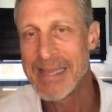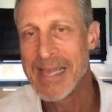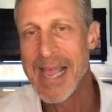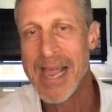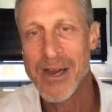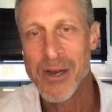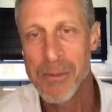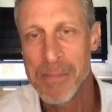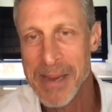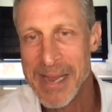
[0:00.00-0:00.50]
like
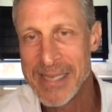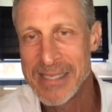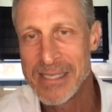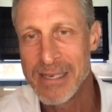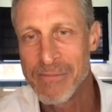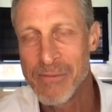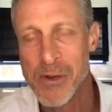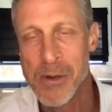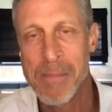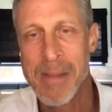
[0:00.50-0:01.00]
the
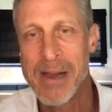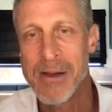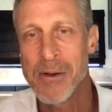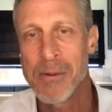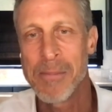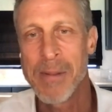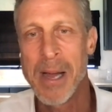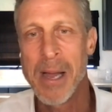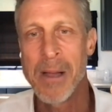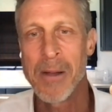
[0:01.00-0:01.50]
Akkermansia for your
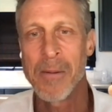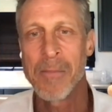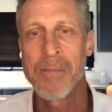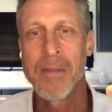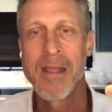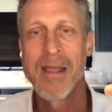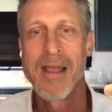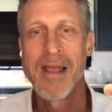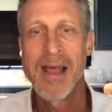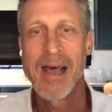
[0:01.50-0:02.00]
microbiome.